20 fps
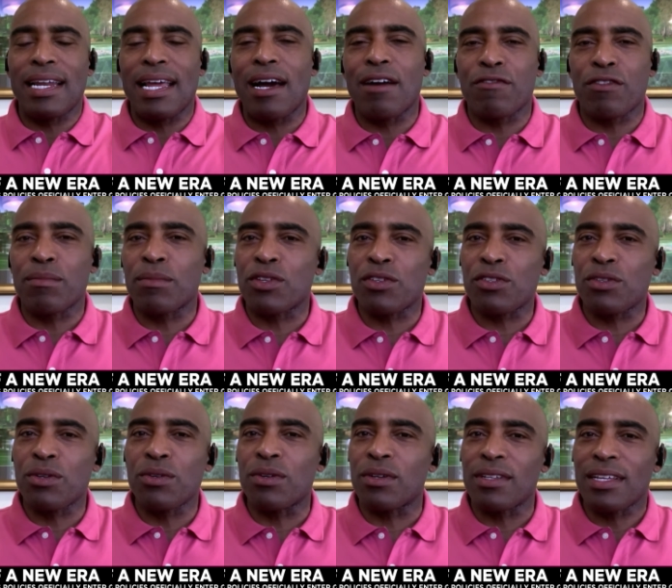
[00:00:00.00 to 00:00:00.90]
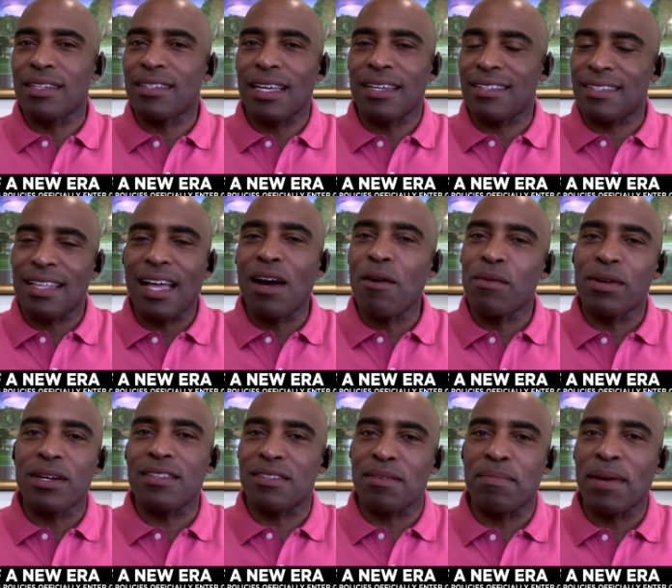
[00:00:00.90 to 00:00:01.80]
money now from the school. It's not
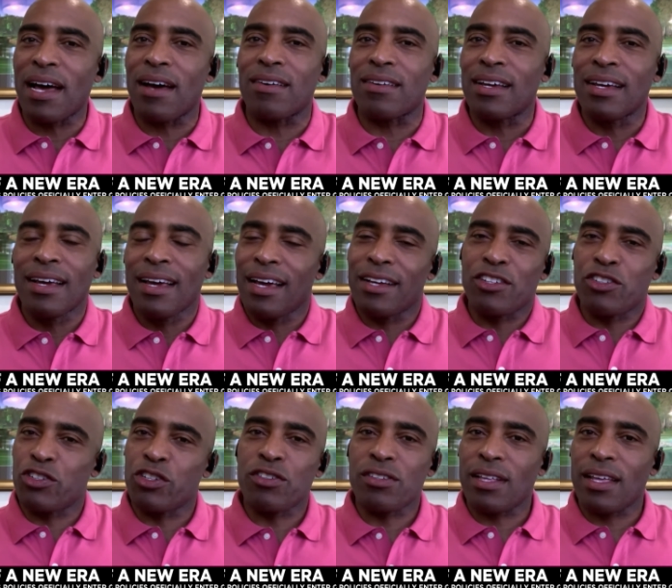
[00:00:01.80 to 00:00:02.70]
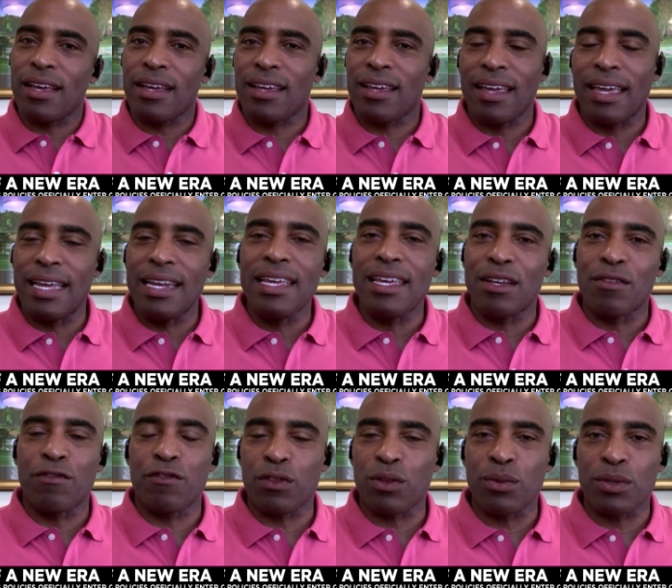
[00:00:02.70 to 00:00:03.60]
what it's about. It's just like any
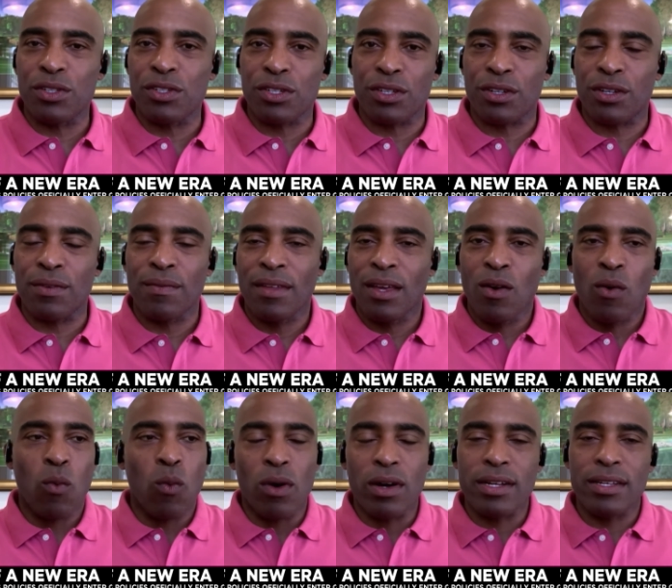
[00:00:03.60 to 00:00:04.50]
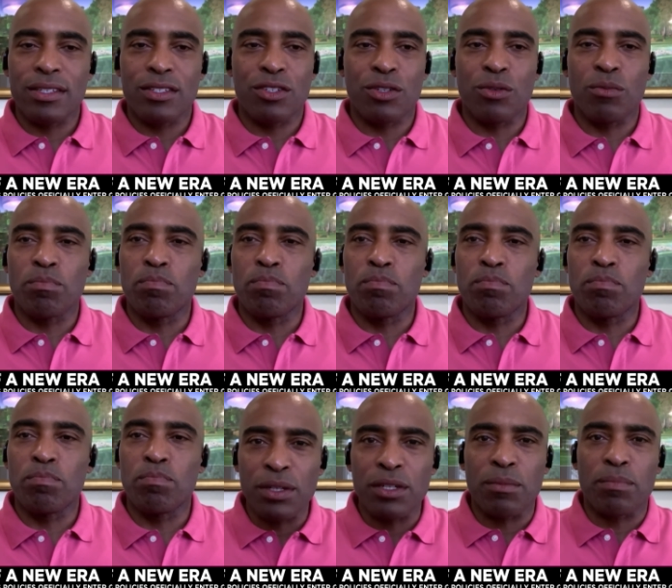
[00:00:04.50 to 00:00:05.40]
influencer wanting to
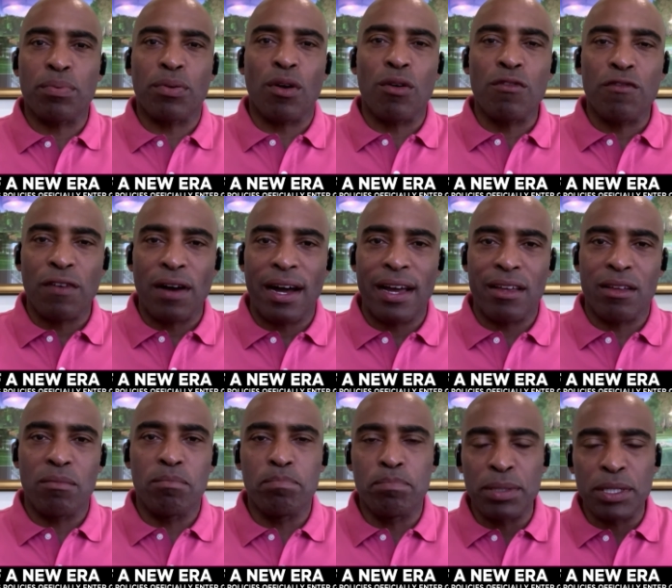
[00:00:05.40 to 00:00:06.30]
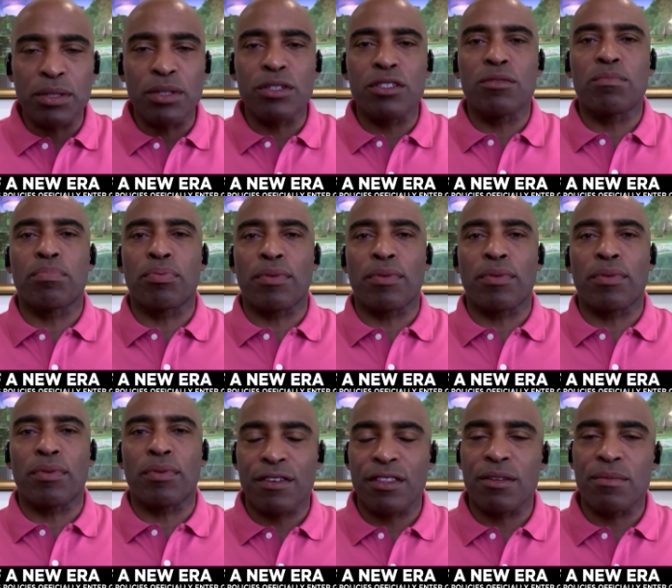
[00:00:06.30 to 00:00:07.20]
build a profile and build a
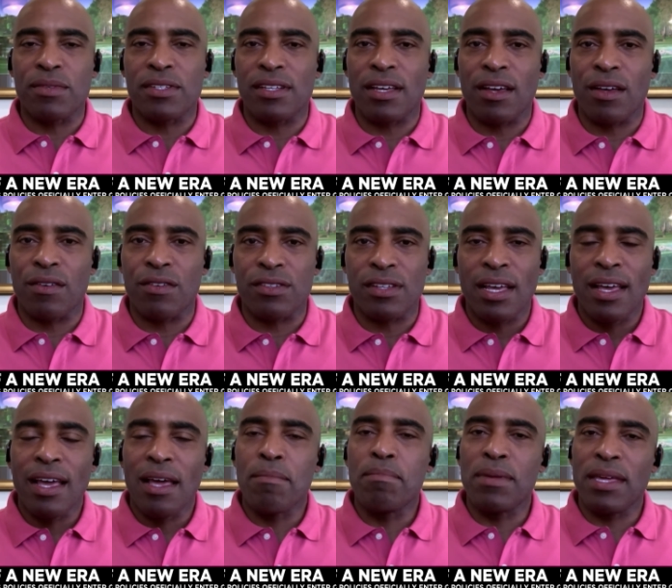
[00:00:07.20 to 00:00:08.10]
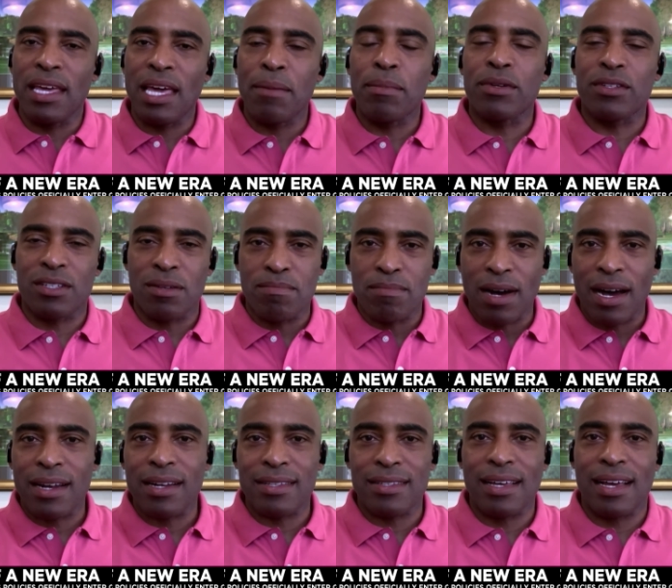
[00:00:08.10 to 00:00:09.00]
brand for themselves and be able to
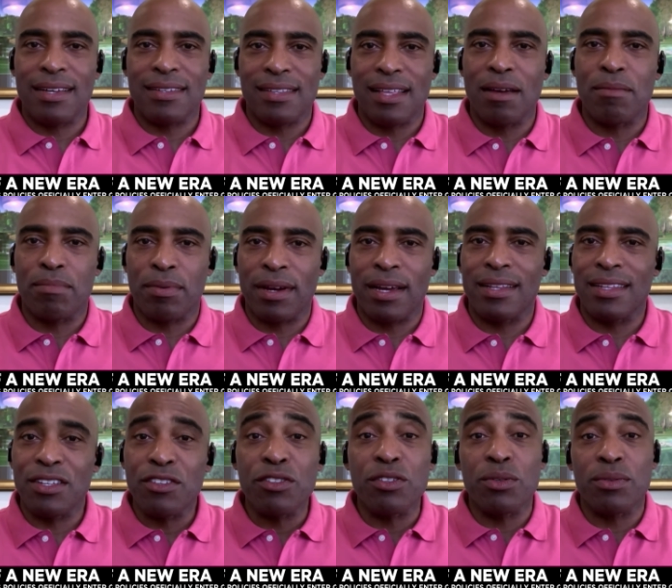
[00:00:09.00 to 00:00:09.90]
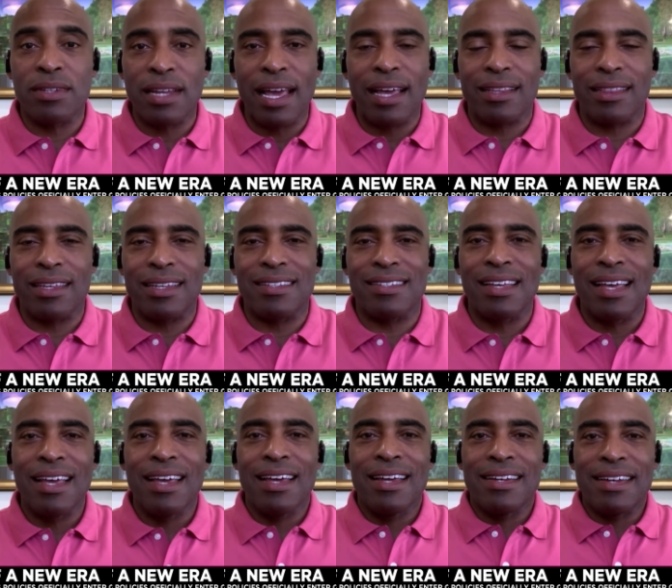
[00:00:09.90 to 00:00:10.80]
monetize that brand. These student athletes
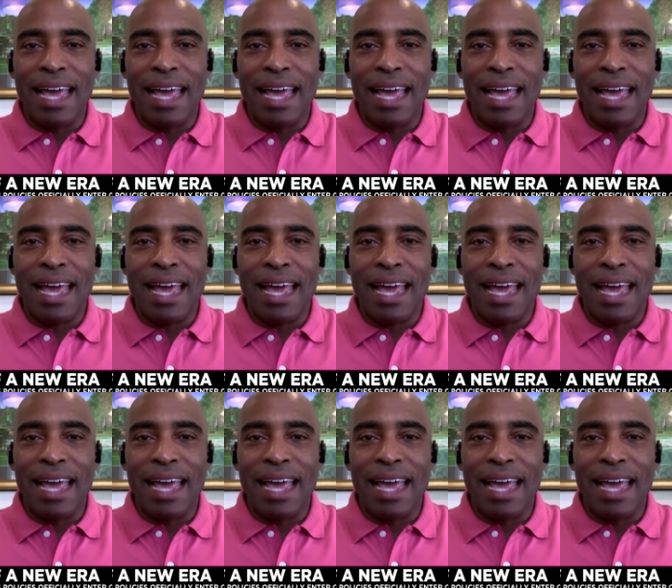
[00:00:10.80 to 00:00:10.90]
